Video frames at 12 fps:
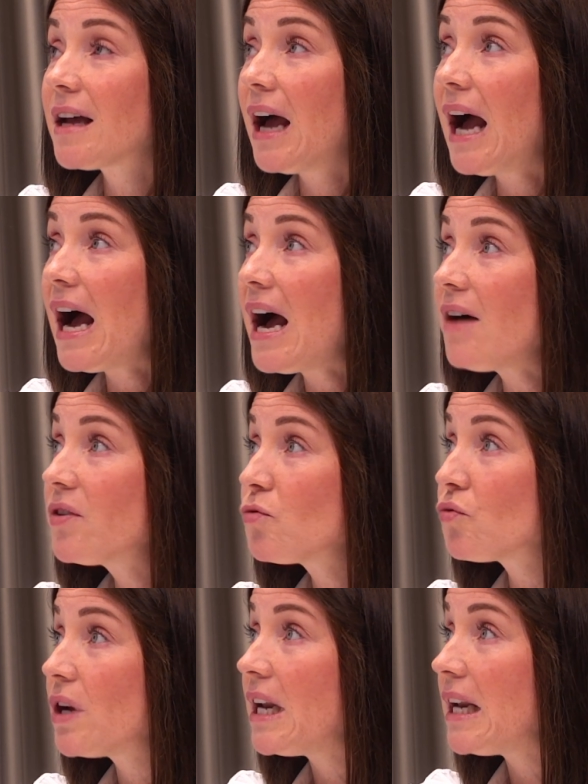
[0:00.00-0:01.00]
I haven't
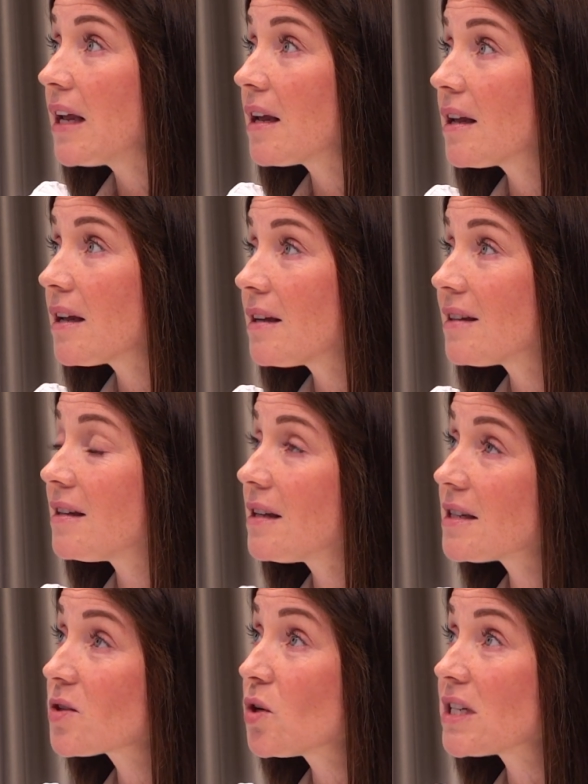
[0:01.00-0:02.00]
really, this
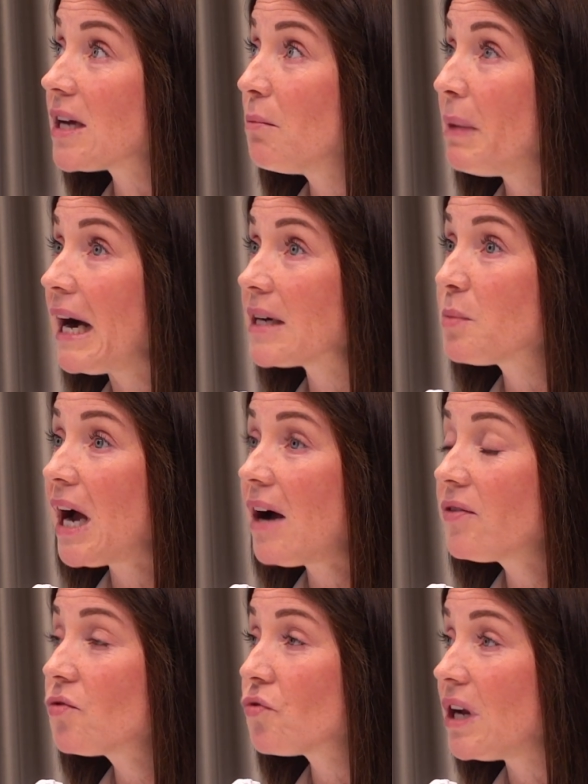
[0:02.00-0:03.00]
is going to sound bad, but I
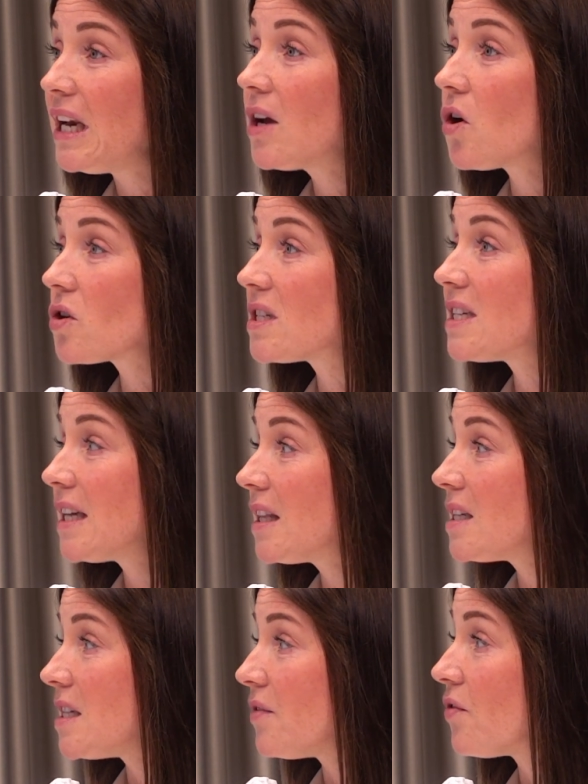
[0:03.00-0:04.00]
haven't really considered the
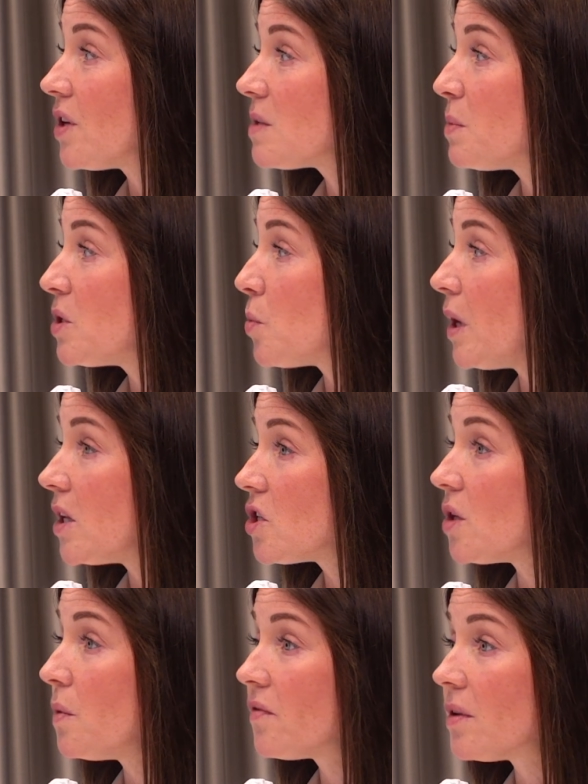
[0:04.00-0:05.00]
difference between the
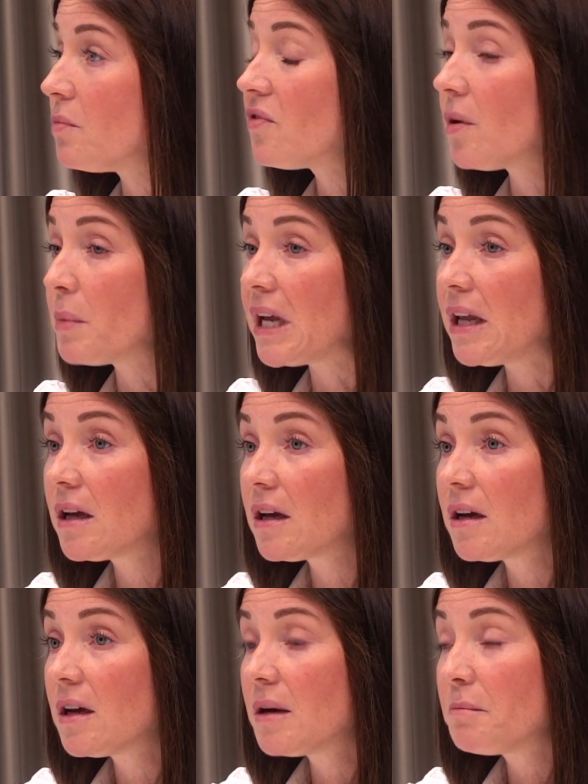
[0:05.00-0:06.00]
two of them for me,
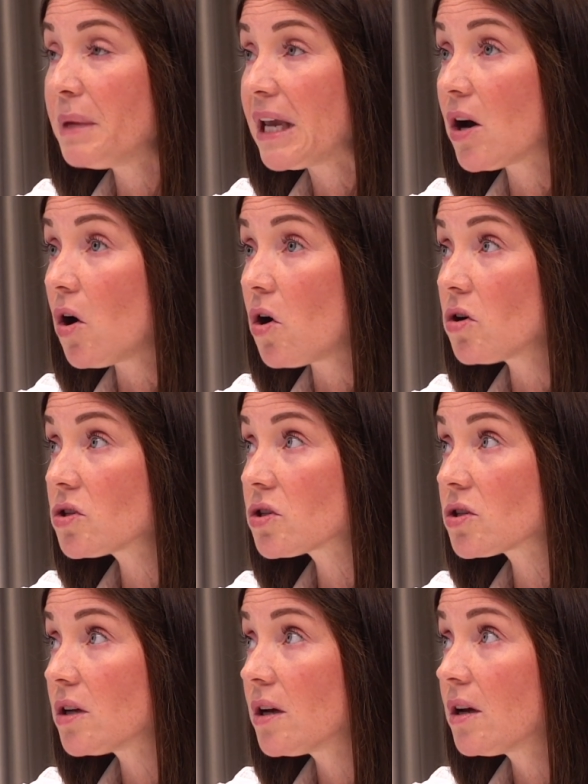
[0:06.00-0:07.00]

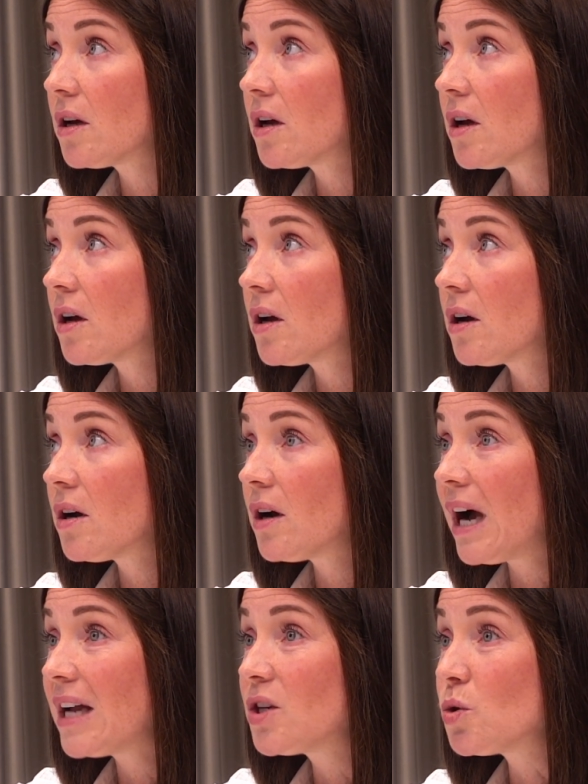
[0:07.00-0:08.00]
because
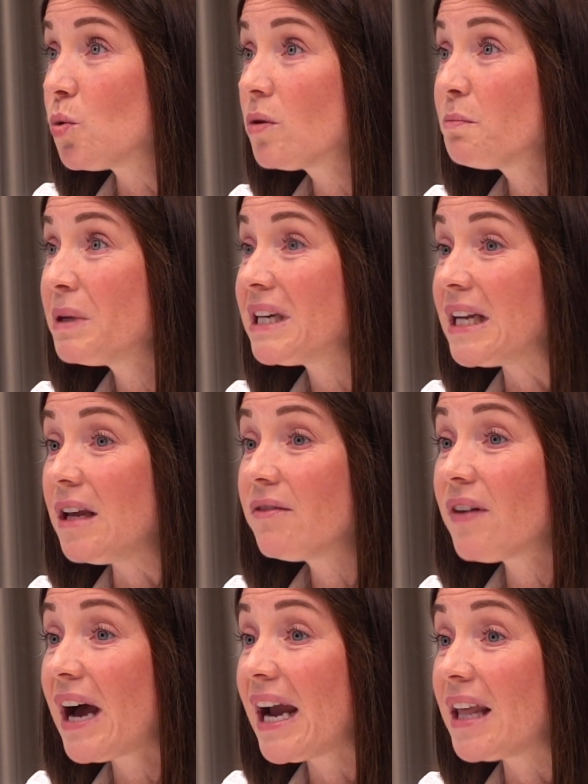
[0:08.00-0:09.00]
I don't
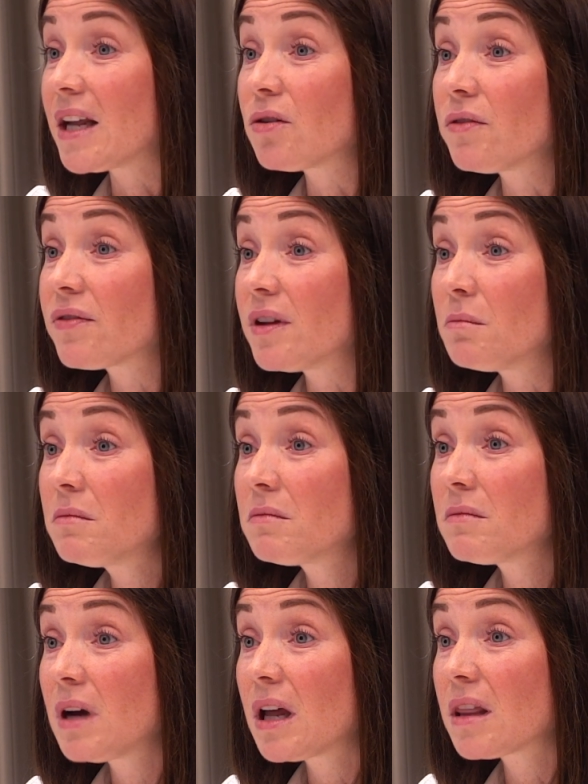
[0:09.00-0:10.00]
believe either of them.
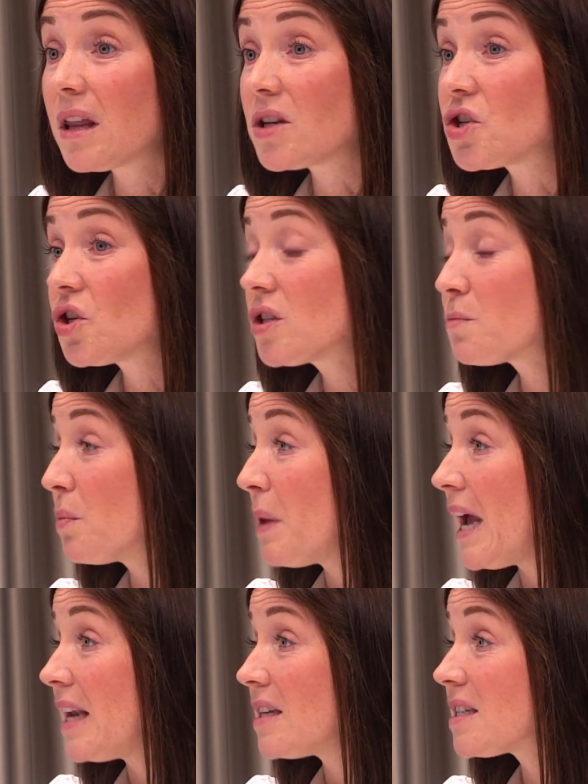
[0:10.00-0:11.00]
They're just
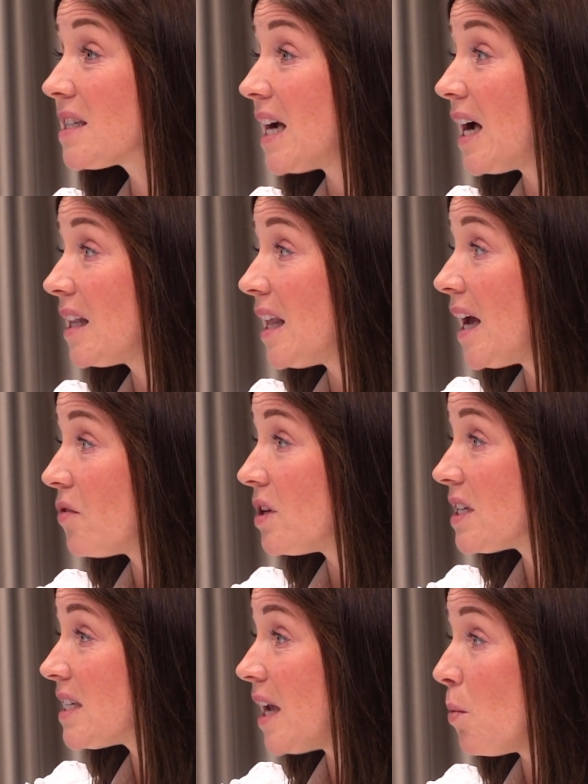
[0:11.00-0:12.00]
prepared to stand there
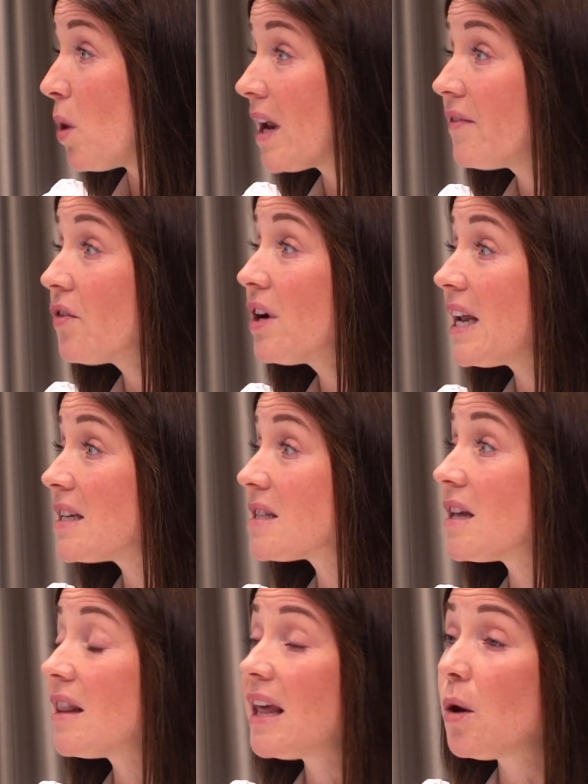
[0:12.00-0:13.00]
and say whatever it is
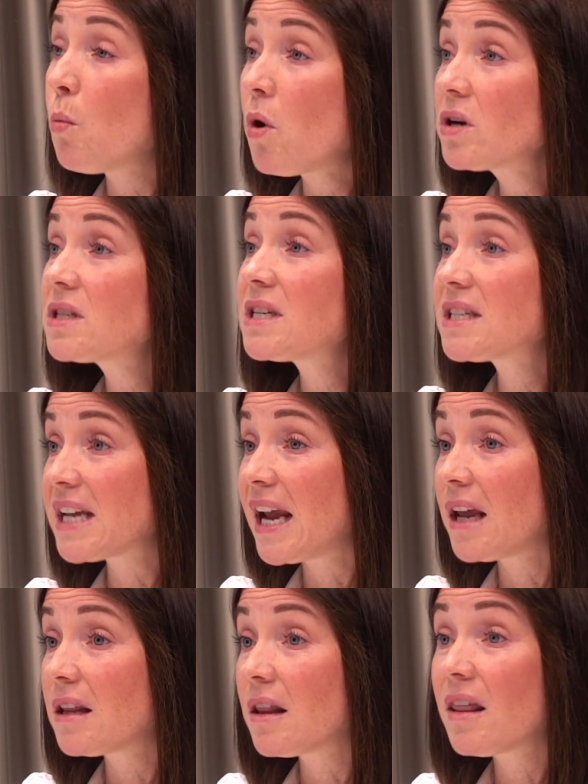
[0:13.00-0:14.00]
that they want to
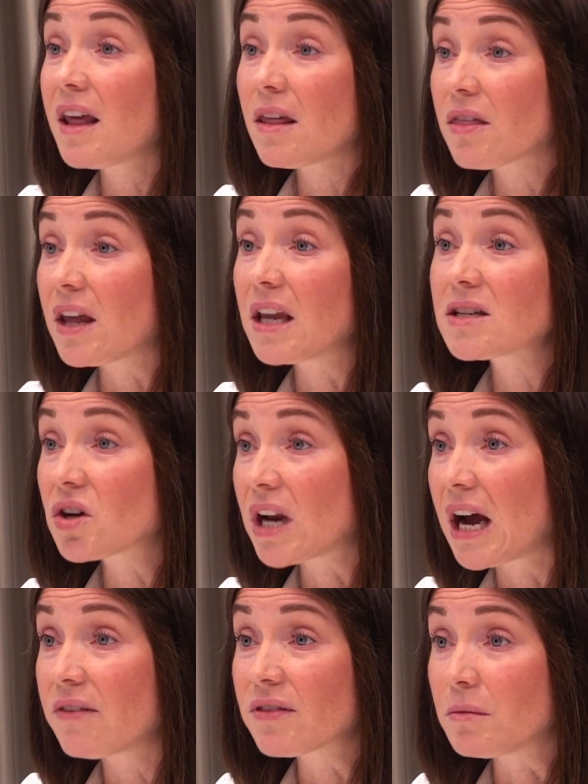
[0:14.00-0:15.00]
say that they think is going
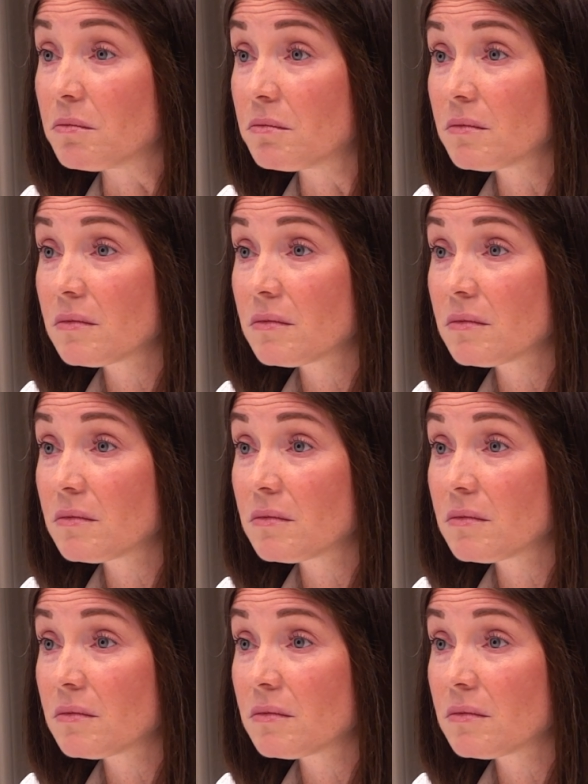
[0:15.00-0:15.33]
to have them